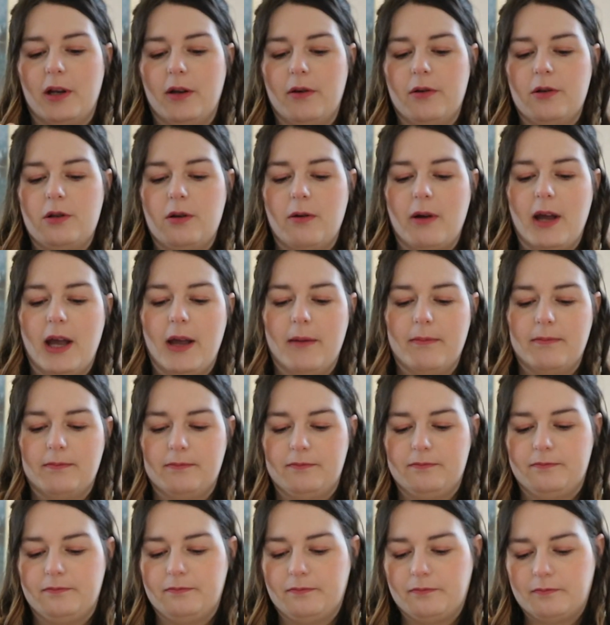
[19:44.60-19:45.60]
onto it.
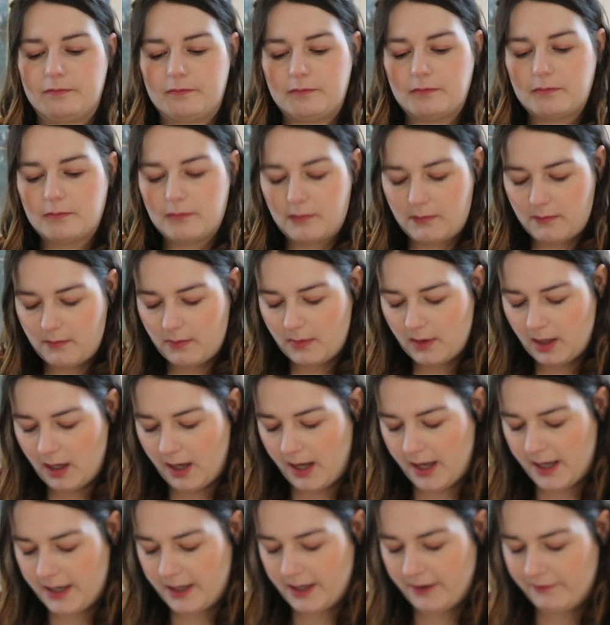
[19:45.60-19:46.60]

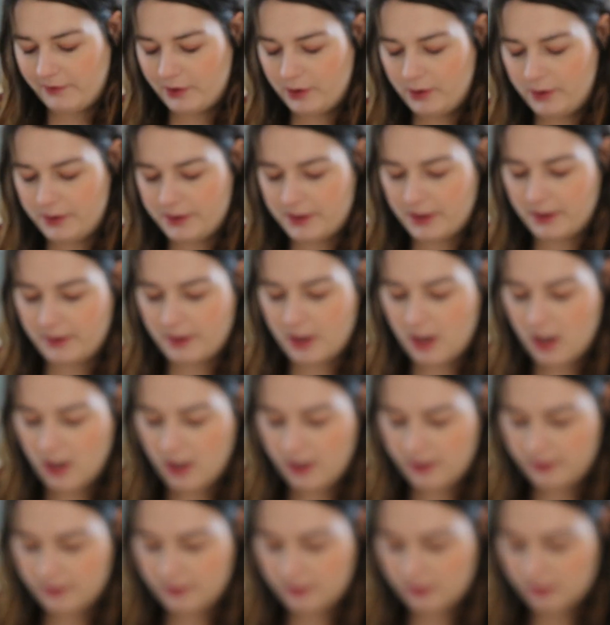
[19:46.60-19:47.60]
And I've also
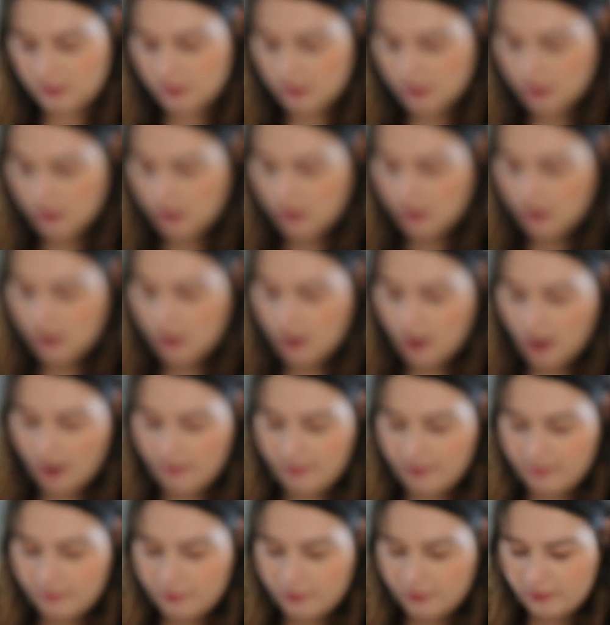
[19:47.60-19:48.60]
got, I
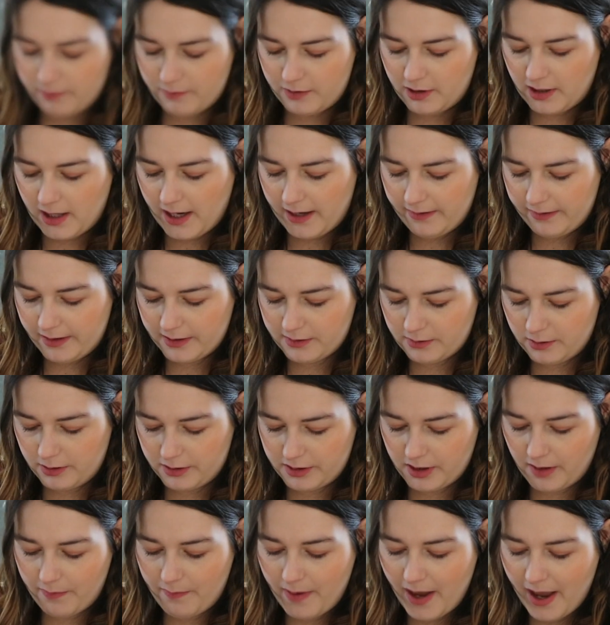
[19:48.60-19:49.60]
won't pull them all out, there's
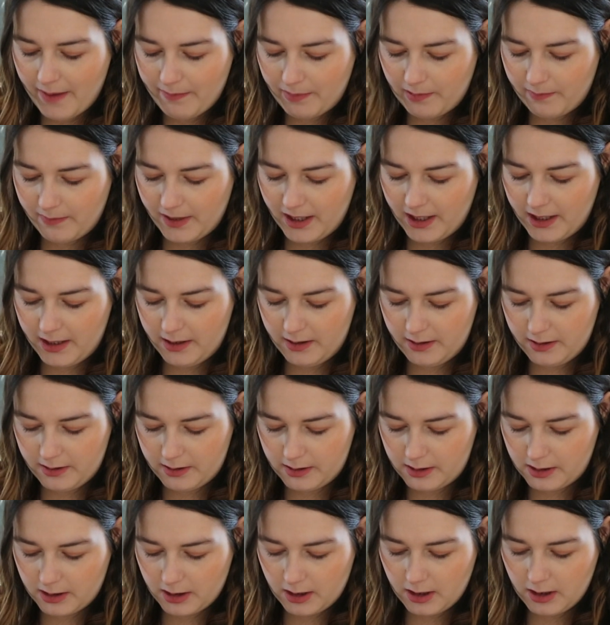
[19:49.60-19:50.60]
also
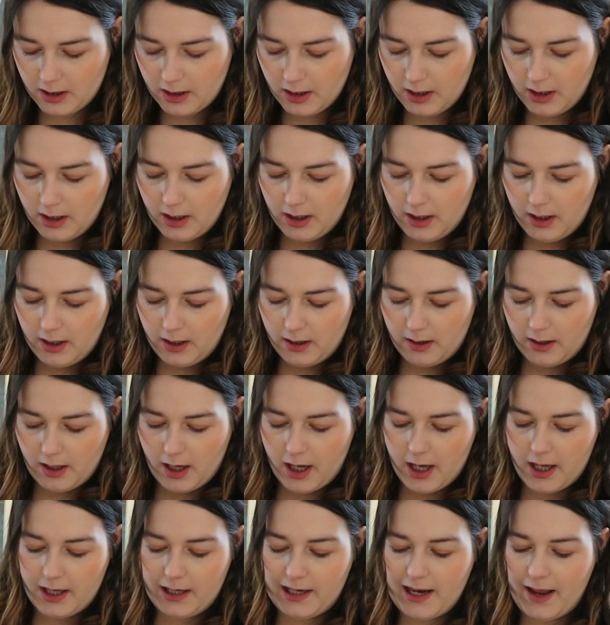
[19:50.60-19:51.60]
peppermint,
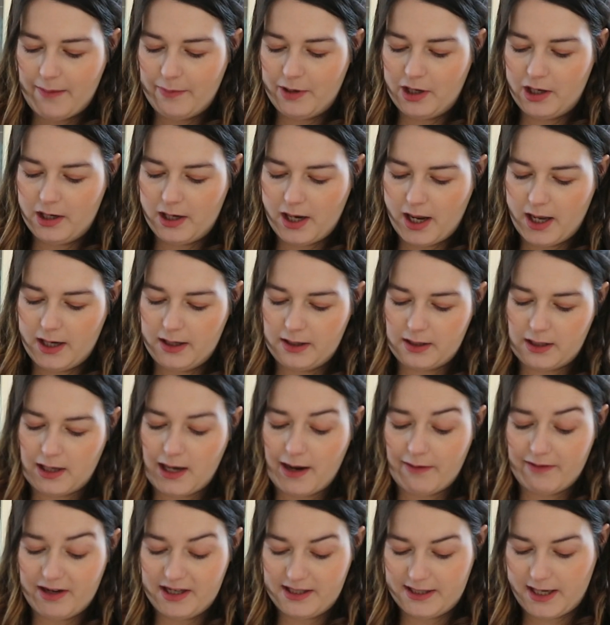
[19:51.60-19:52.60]
lemon and
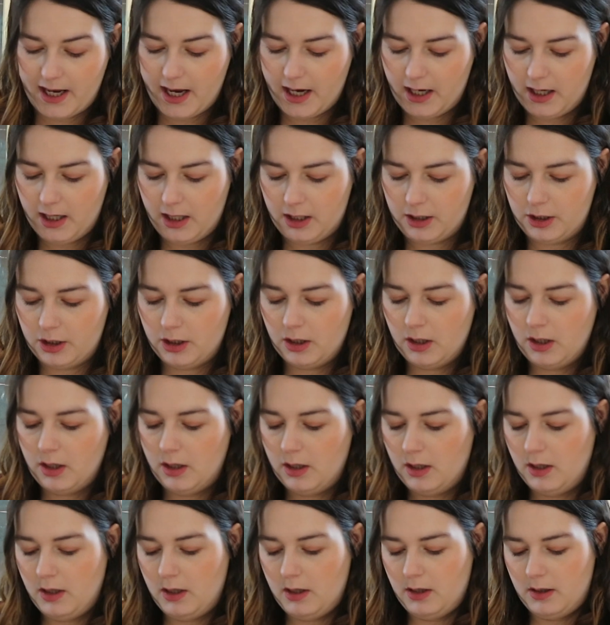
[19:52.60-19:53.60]
clary sage.
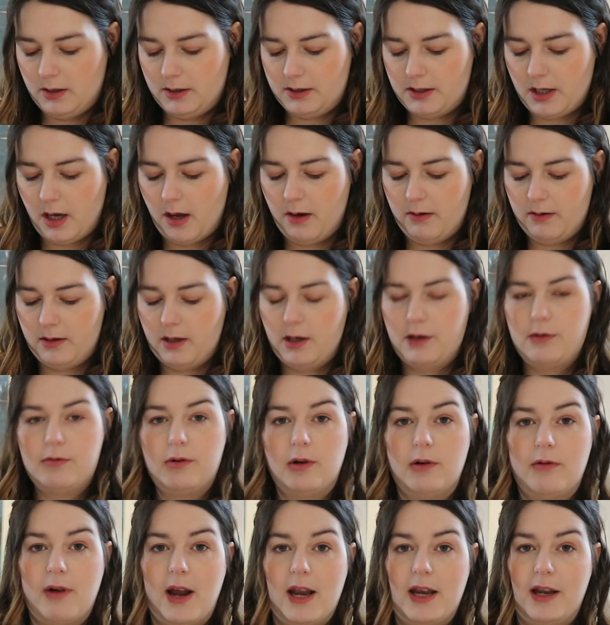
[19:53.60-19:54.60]
So those
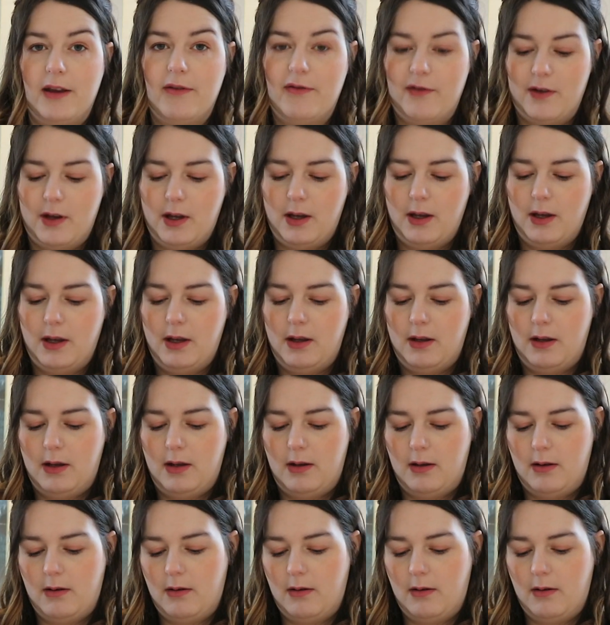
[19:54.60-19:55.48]
were all ready for